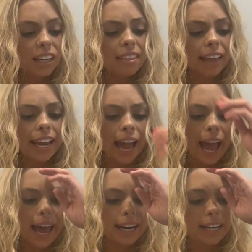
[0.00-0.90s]
they
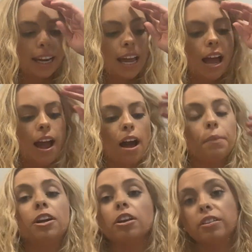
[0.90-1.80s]
added
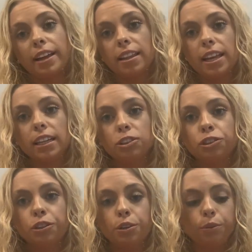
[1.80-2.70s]
another phthalate
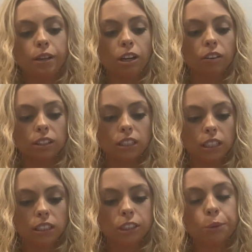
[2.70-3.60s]
to kill the
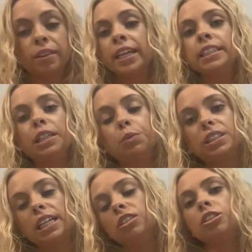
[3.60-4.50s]
dust. So what they did
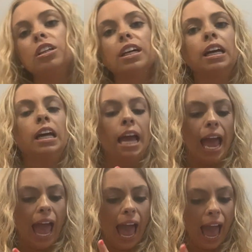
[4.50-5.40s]
was they took
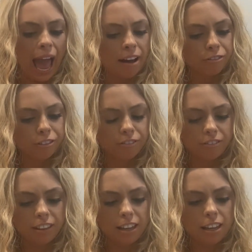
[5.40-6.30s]
half
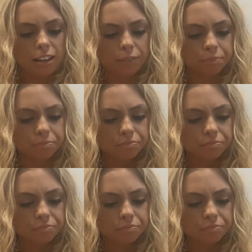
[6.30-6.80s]
of the